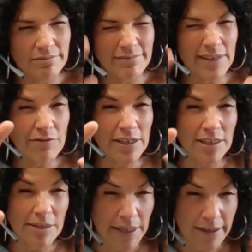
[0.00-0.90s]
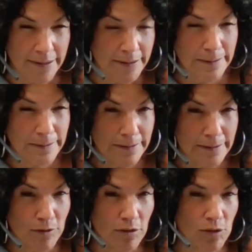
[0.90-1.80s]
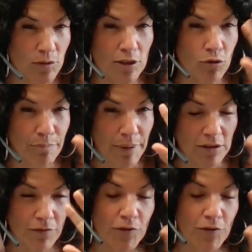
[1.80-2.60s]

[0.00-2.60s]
not really, because there's also a little bundle